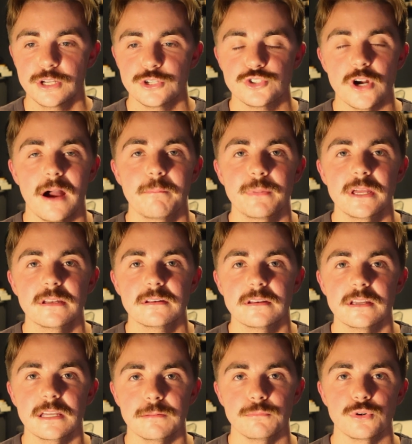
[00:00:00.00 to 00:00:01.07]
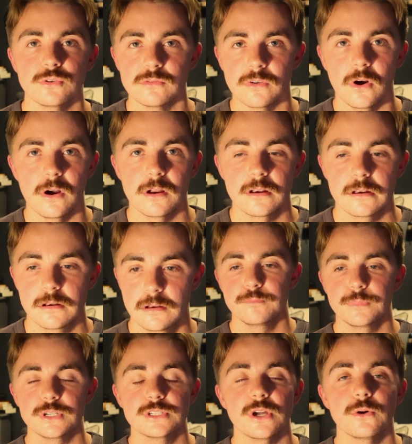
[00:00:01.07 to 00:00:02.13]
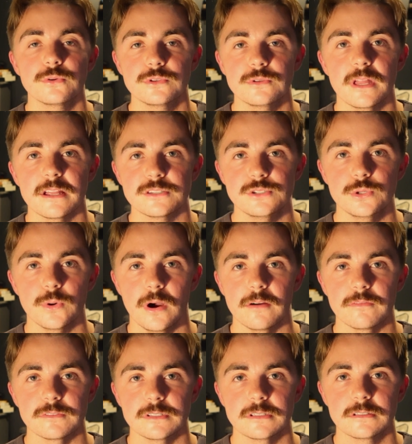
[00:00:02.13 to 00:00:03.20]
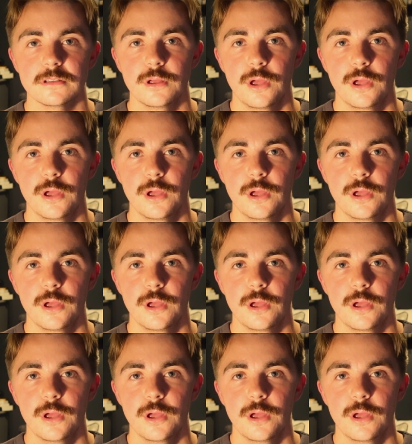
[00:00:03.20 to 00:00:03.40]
drop it and move on. But don't do that too often.